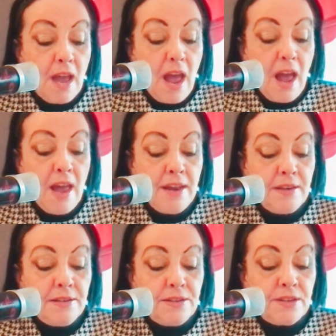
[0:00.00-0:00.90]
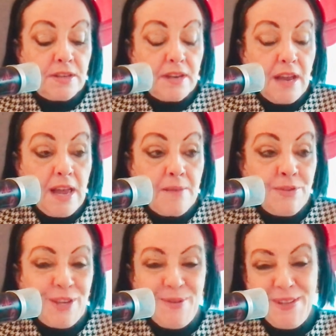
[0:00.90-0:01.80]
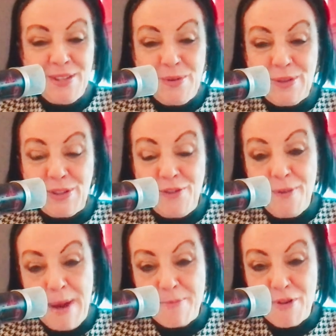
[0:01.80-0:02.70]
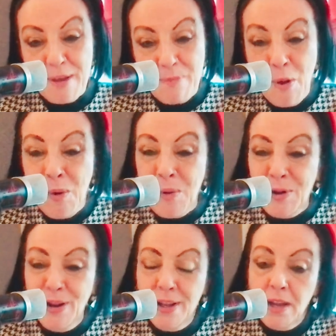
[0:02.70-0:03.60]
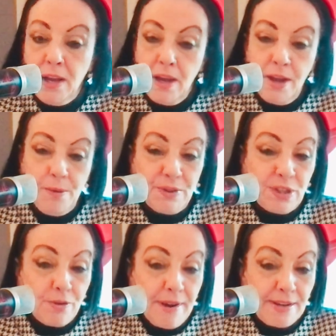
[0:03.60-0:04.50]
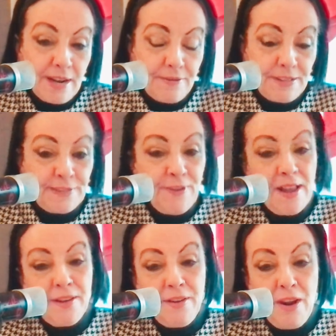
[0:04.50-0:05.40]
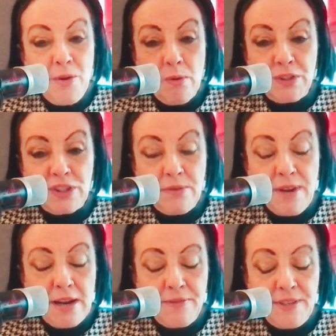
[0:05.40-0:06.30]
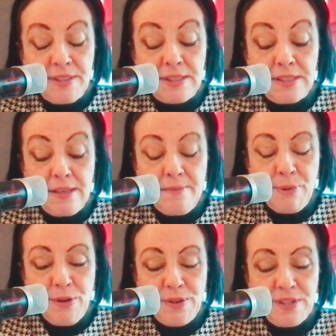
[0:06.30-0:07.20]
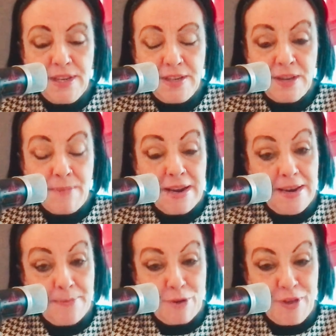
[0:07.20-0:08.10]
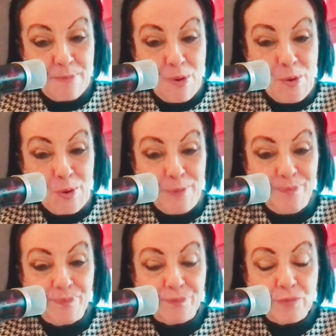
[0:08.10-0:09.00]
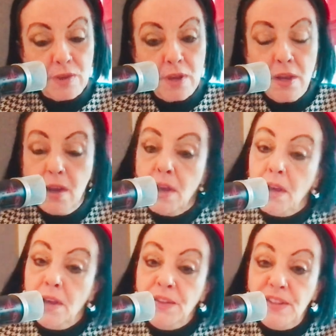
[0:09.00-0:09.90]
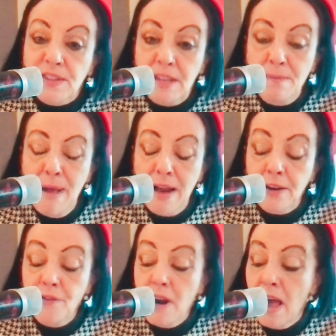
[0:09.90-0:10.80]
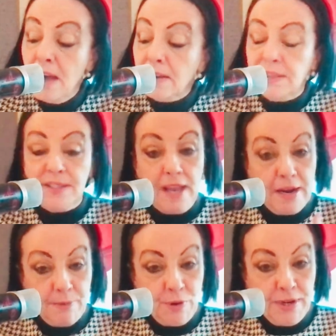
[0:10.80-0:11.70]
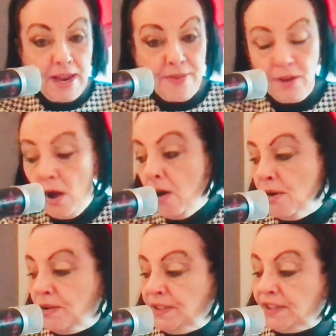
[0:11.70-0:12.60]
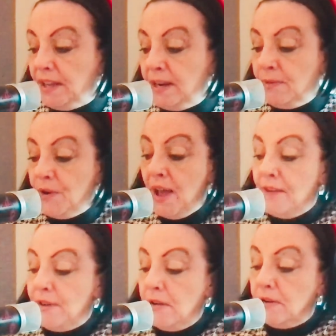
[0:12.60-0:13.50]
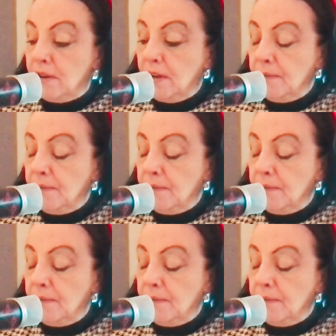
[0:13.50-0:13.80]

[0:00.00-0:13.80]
And I'm doing this also for my brother Paul, who was a great Elvis fan and also an Elvis impersonator, my late brother Paul. So sit back and relax, and I'm going to get the cards and I'm going to have a look